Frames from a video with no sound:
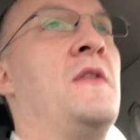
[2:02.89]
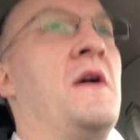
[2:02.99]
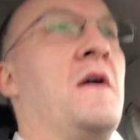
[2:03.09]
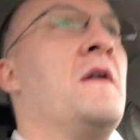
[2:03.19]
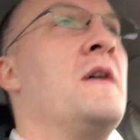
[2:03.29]

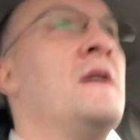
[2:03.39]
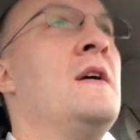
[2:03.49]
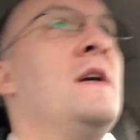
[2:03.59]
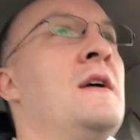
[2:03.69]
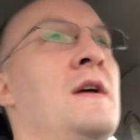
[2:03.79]
there.
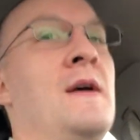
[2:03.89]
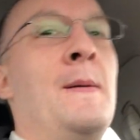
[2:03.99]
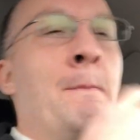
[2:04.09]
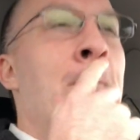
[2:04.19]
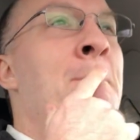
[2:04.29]

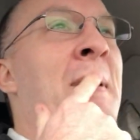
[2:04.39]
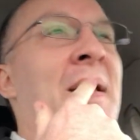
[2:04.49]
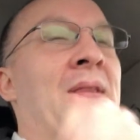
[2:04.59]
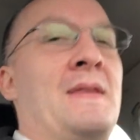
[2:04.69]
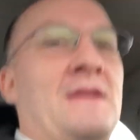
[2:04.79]

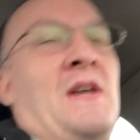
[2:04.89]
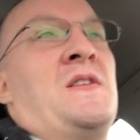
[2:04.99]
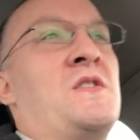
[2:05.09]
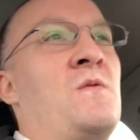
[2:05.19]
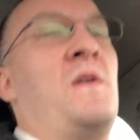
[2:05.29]
But
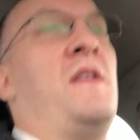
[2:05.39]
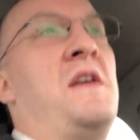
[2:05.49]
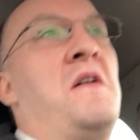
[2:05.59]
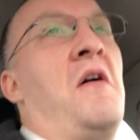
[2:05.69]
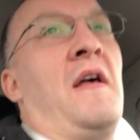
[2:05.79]
that's
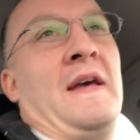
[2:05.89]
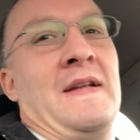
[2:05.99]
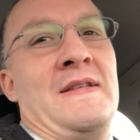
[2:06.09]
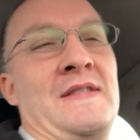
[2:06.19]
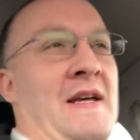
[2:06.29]
really all I
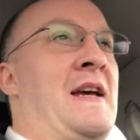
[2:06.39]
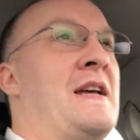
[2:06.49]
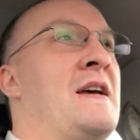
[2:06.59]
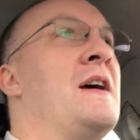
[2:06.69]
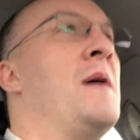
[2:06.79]
can
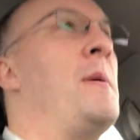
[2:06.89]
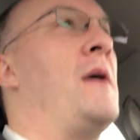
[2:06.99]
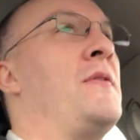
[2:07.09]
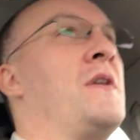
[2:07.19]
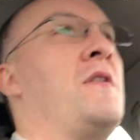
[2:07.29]
say
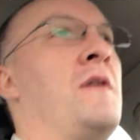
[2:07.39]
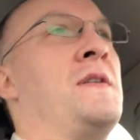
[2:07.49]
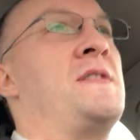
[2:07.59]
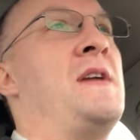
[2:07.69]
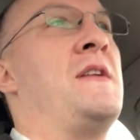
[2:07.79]
about the
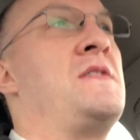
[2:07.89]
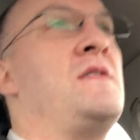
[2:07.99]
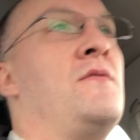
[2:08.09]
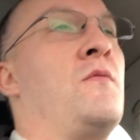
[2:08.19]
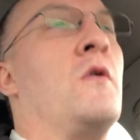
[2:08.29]
current status
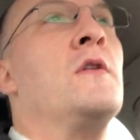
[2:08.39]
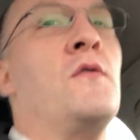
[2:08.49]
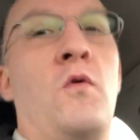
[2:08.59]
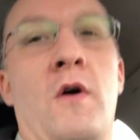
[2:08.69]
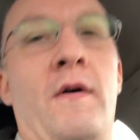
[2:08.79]
of World
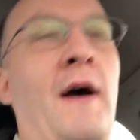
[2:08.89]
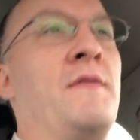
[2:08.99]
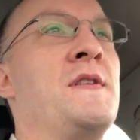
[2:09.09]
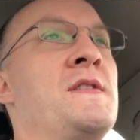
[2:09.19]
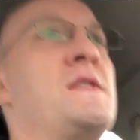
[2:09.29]
of
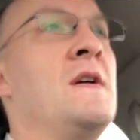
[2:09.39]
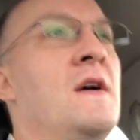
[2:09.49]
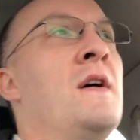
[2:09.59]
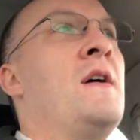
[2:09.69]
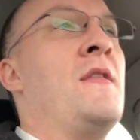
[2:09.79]
Warcraft. Is
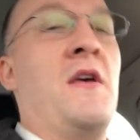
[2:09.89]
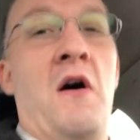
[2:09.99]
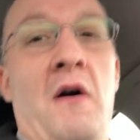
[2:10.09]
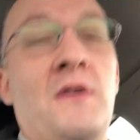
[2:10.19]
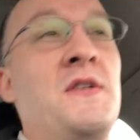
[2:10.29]
the
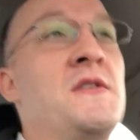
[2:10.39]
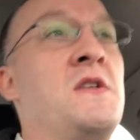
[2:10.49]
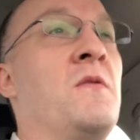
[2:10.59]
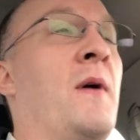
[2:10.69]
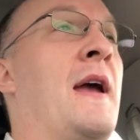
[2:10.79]
art
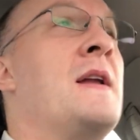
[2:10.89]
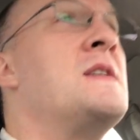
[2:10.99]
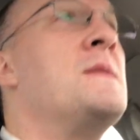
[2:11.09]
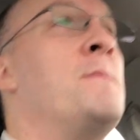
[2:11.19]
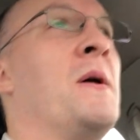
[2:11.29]
is
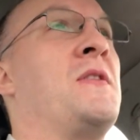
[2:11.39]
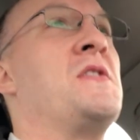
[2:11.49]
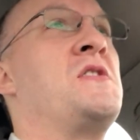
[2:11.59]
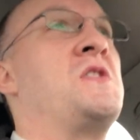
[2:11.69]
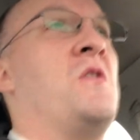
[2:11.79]
great, but the
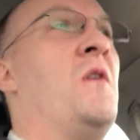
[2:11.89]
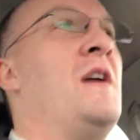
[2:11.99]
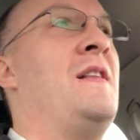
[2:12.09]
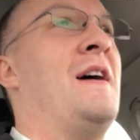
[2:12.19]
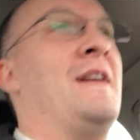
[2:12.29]

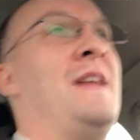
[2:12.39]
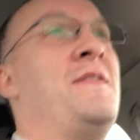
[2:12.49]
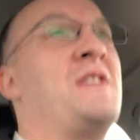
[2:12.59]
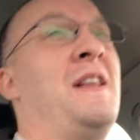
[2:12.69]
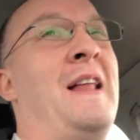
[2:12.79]
storyline
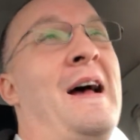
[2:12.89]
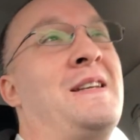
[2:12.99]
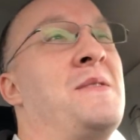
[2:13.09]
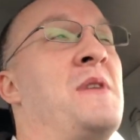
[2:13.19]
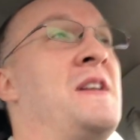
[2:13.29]
leaves a
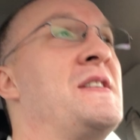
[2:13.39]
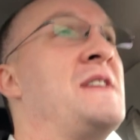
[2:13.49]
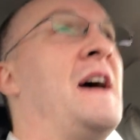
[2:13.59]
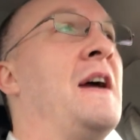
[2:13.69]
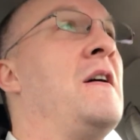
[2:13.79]
lot to be
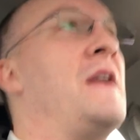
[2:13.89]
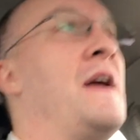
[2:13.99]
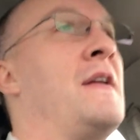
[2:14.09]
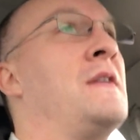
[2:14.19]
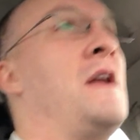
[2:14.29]
desired.
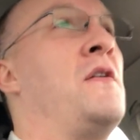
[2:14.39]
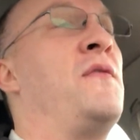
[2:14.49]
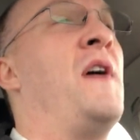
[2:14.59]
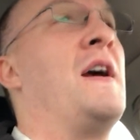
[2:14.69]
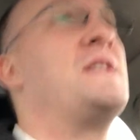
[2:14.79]
And in
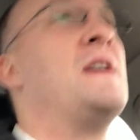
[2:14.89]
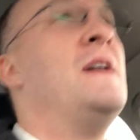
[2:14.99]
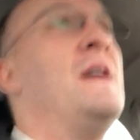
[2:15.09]
fact,